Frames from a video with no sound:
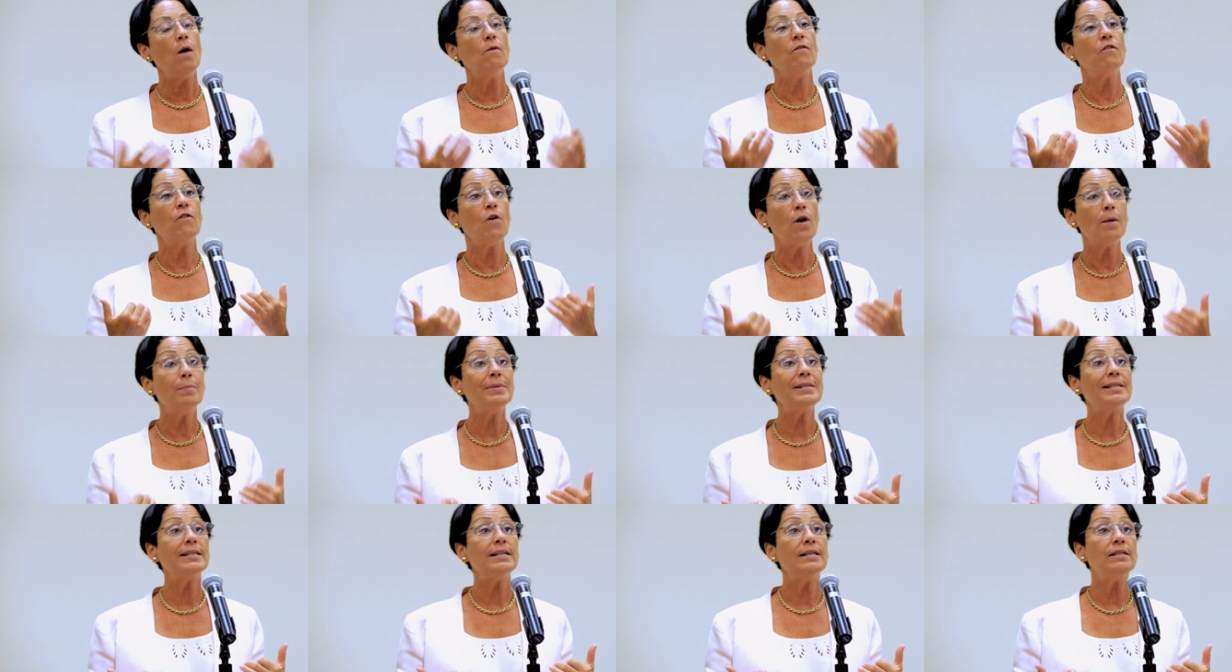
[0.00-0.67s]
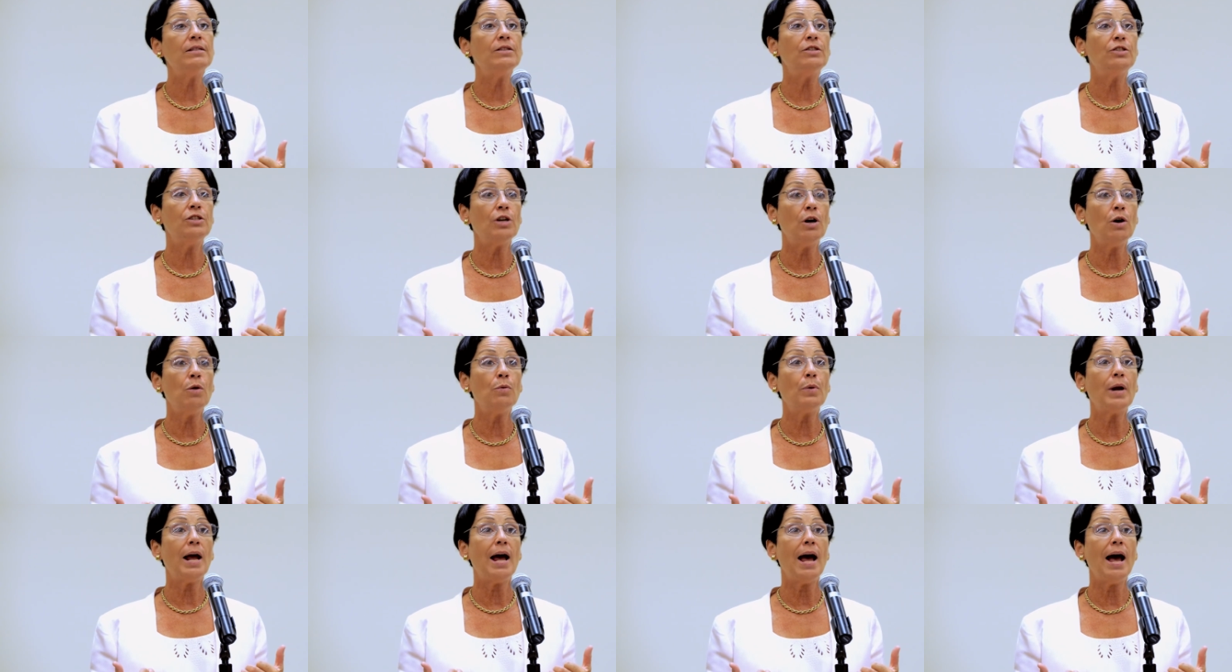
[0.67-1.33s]
pharmacies
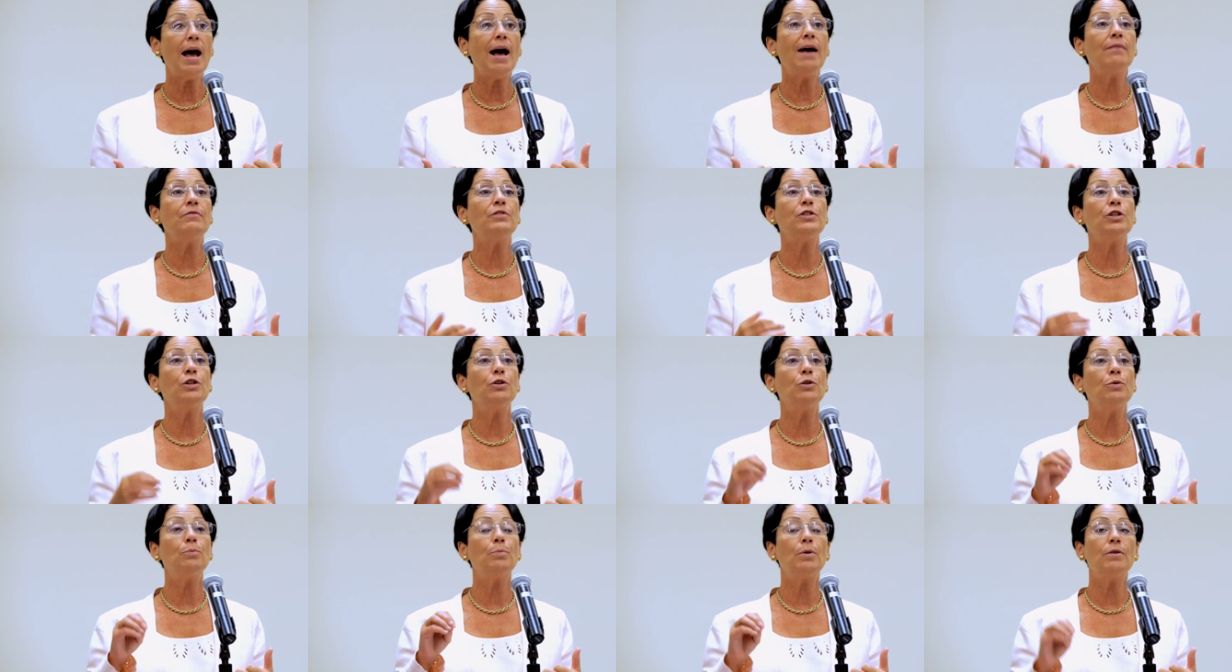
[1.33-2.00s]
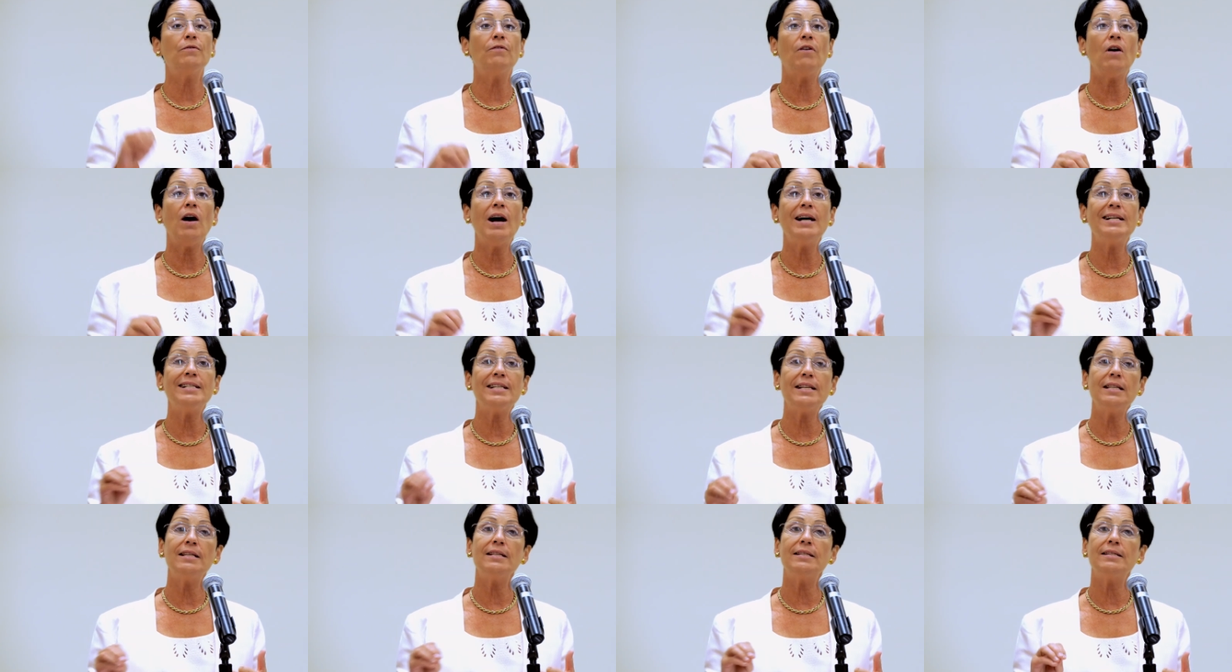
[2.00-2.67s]
don't have to provide
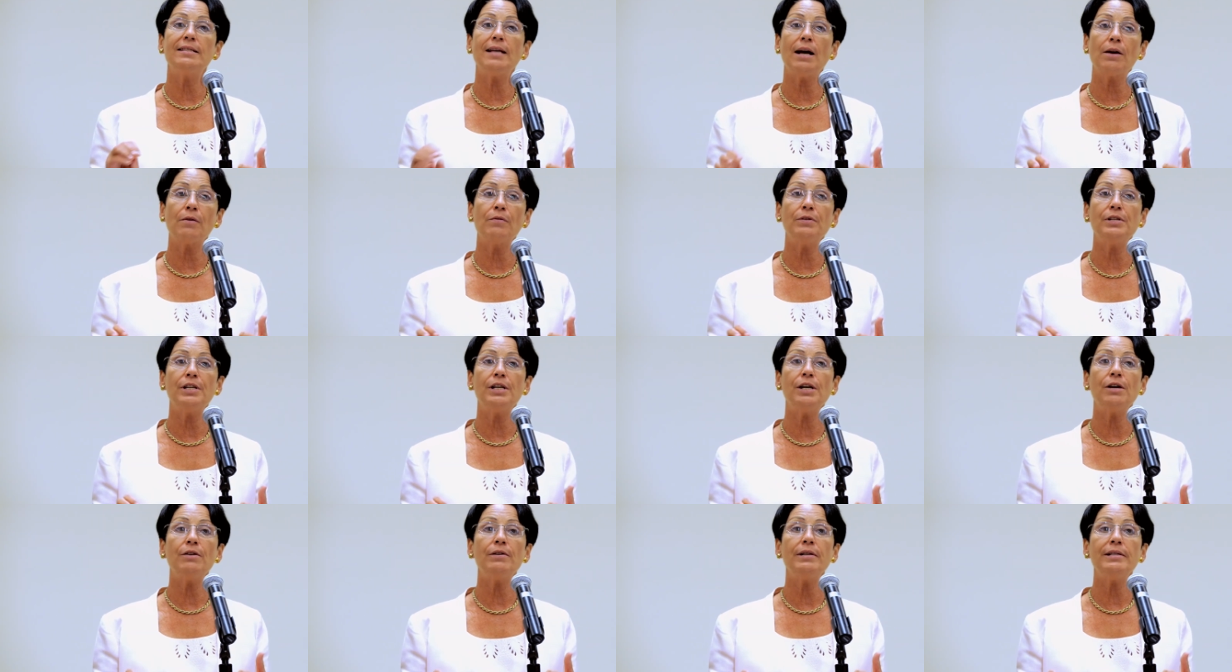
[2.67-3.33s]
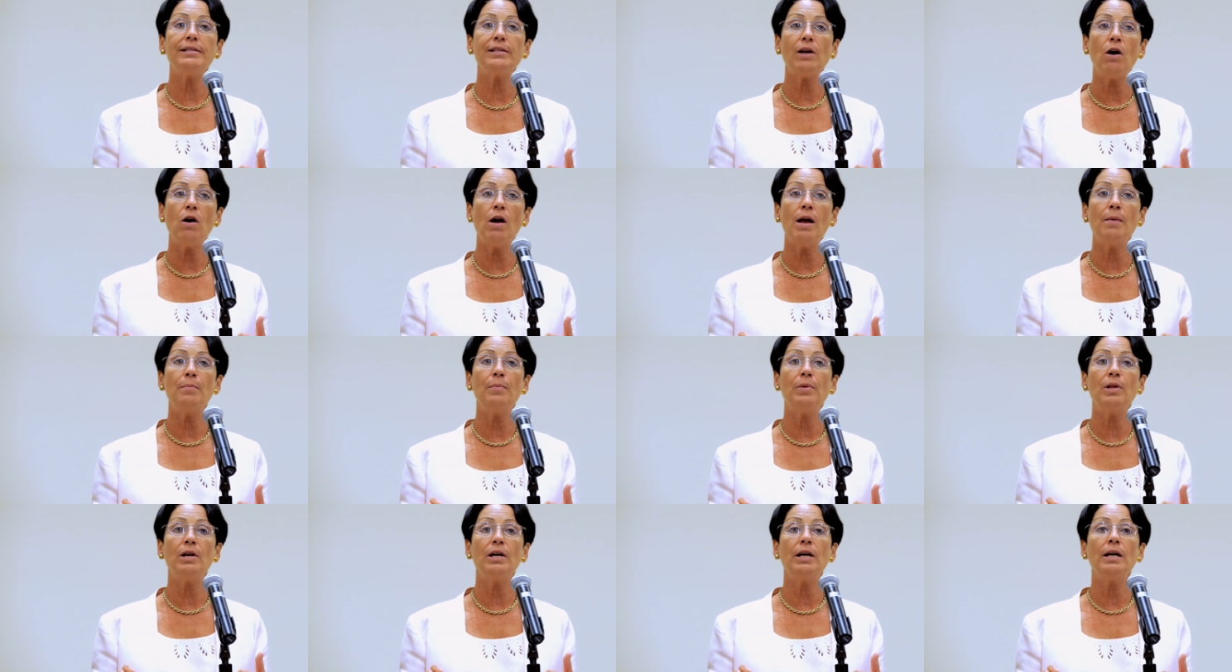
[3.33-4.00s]
to the Secretary
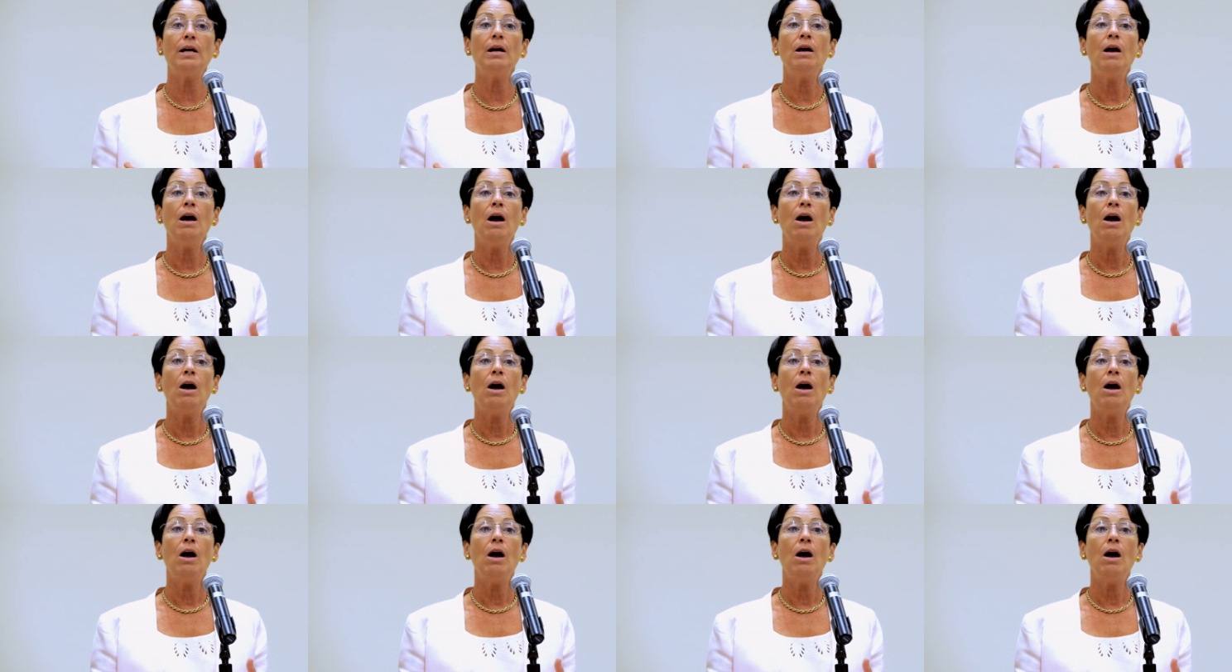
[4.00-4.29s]
timely